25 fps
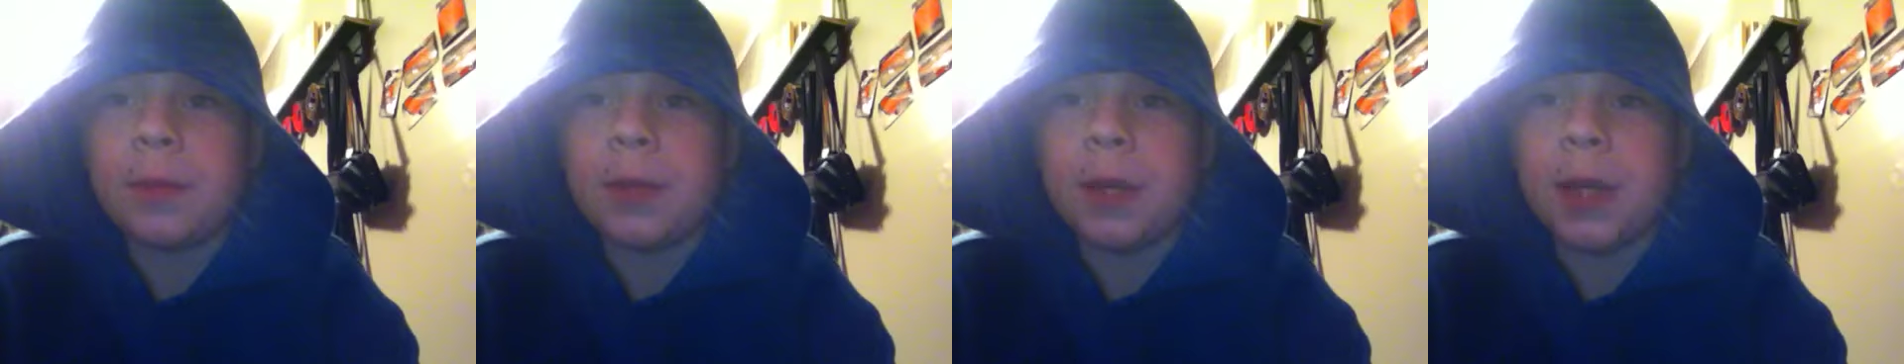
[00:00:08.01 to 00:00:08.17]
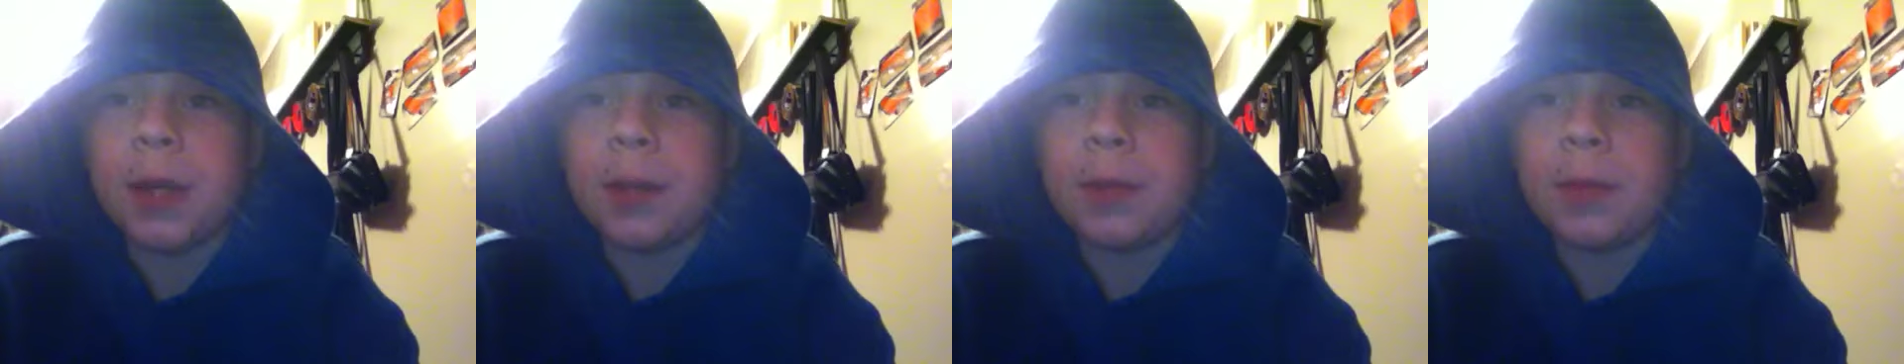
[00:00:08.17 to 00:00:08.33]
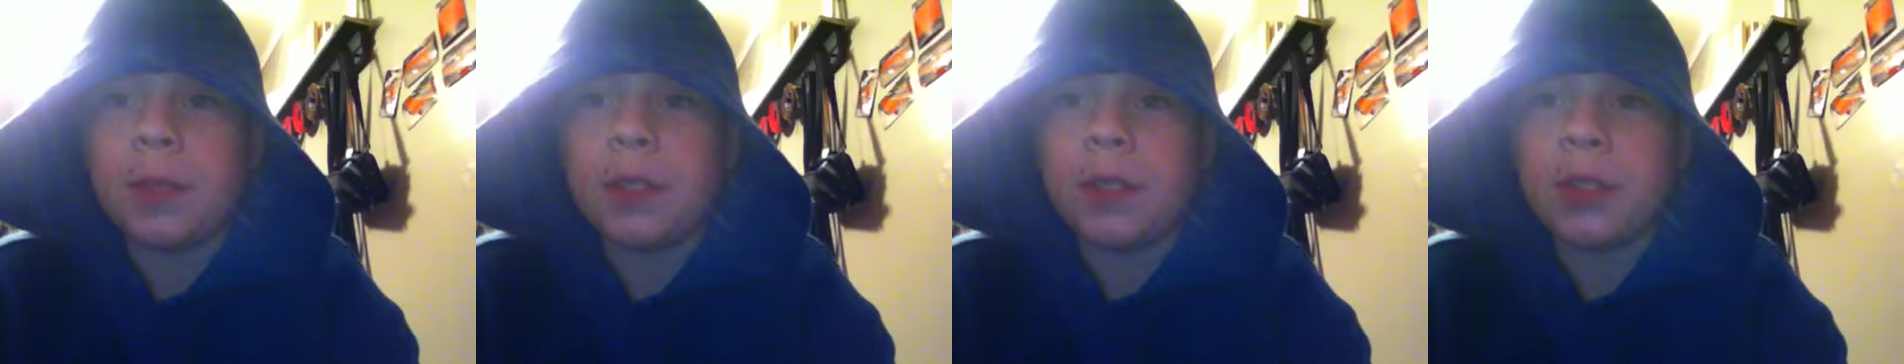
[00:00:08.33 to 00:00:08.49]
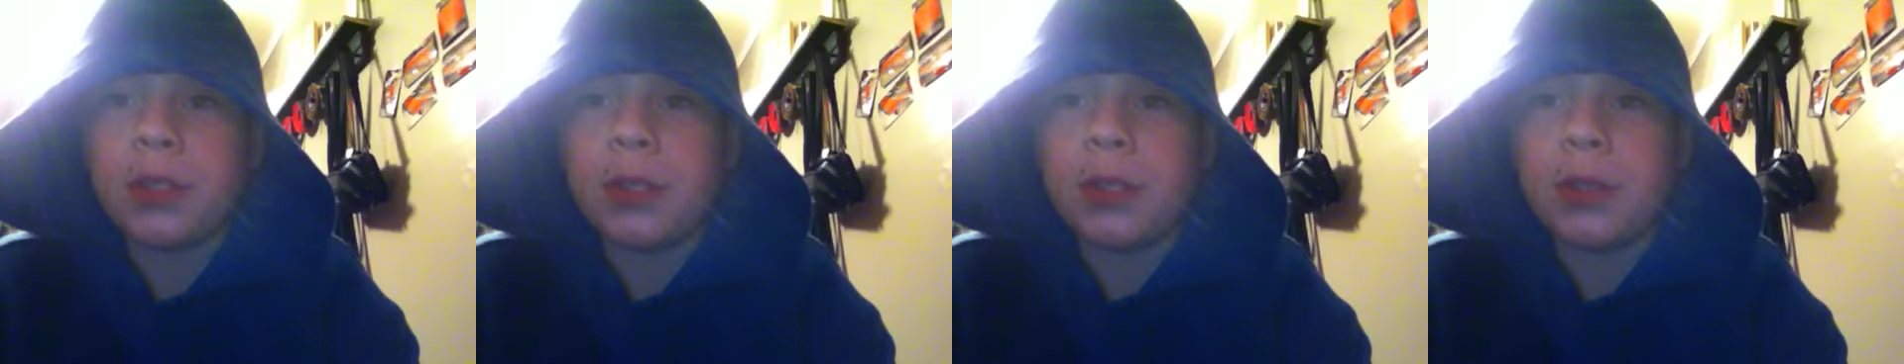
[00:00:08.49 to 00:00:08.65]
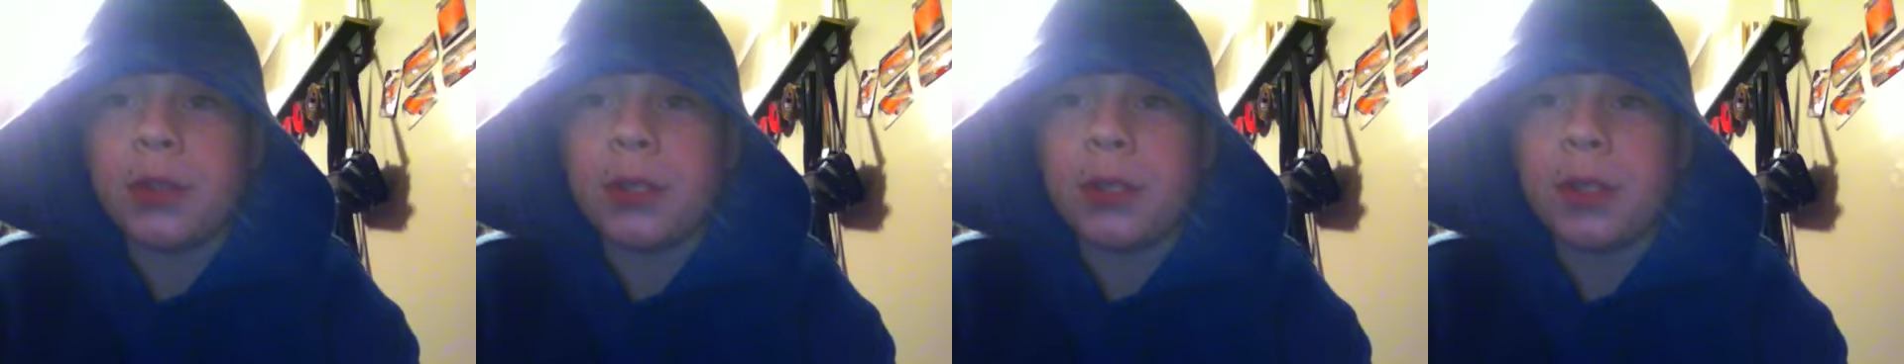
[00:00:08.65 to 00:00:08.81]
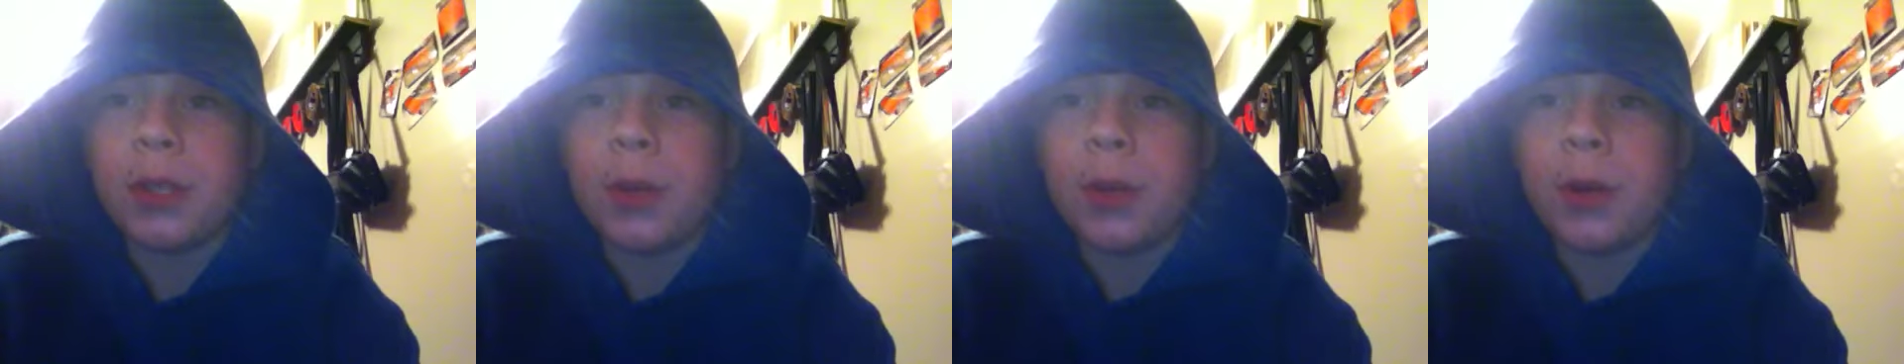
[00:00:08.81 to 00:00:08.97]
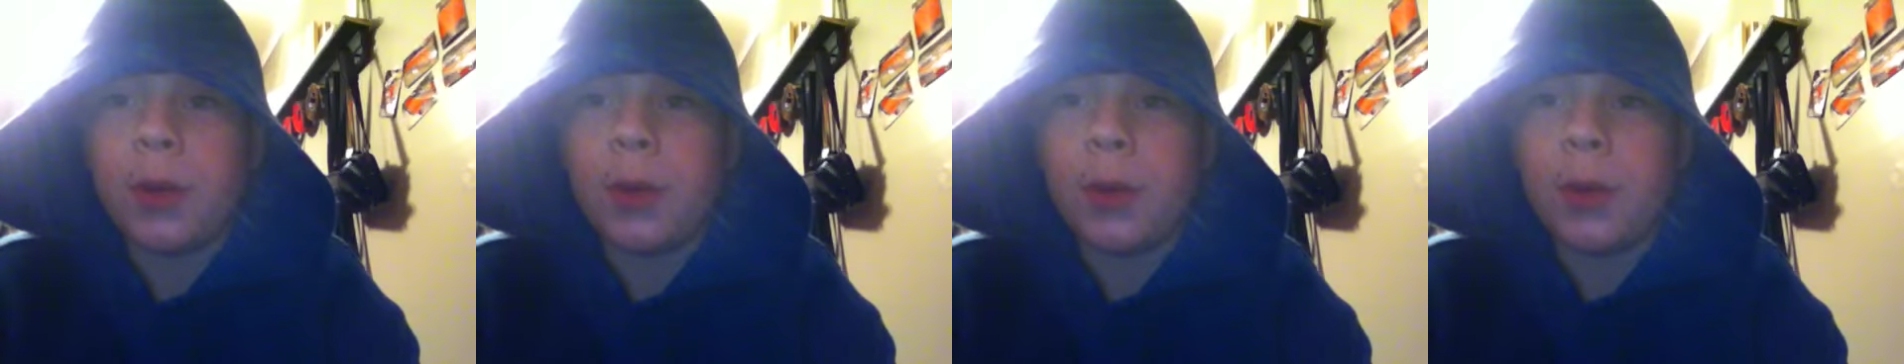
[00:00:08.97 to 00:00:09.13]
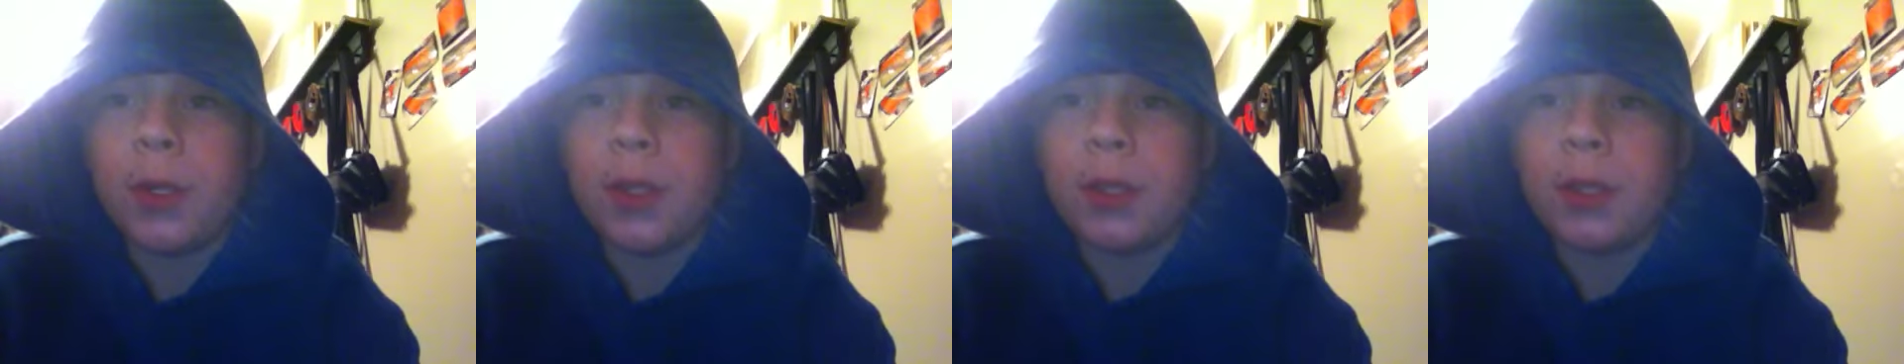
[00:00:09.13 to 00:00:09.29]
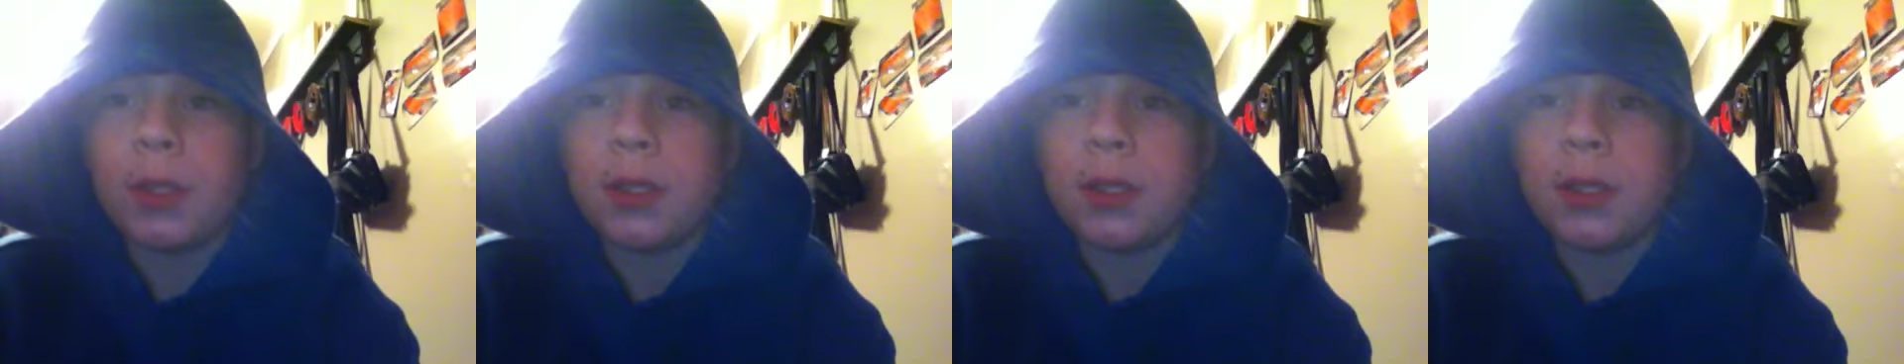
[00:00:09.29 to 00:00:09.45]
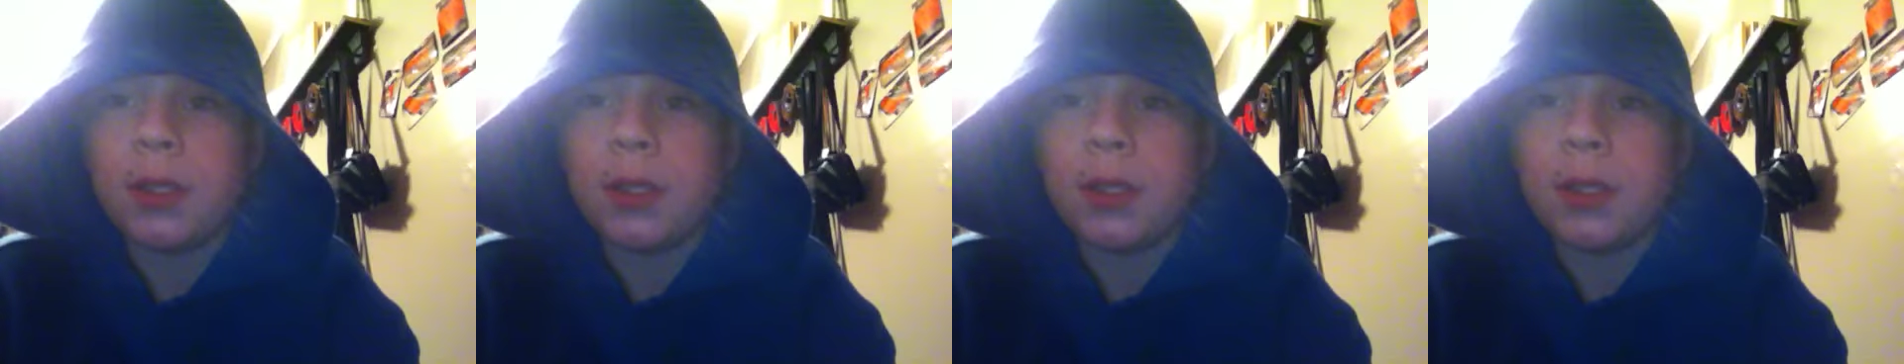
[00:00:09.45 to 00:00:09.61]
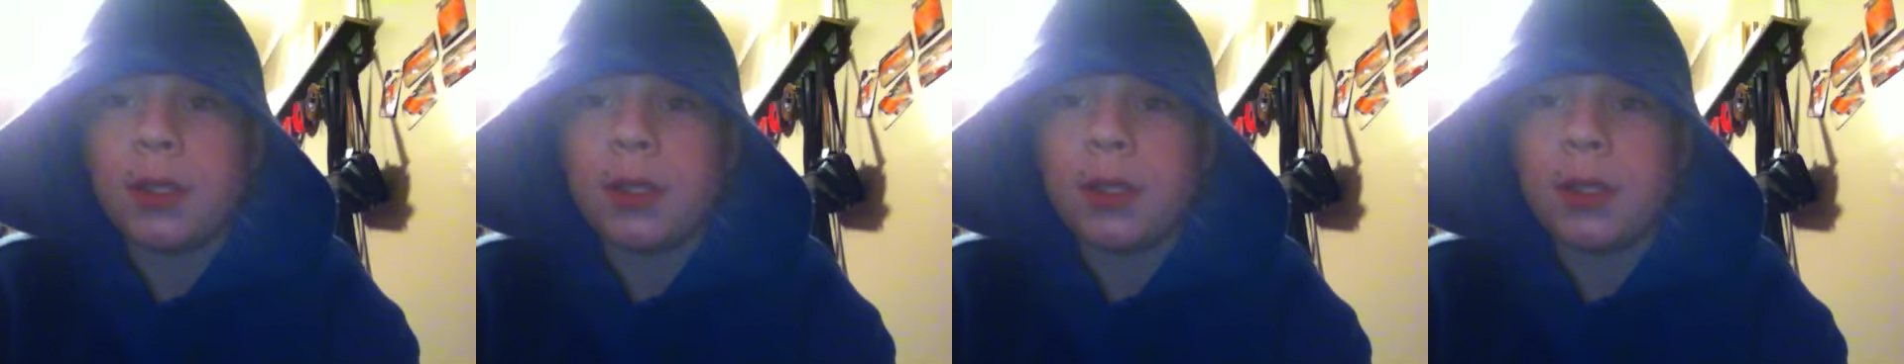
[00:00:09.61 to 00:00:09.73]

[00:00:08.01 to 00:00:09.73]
but I'm just doing a whole bunch of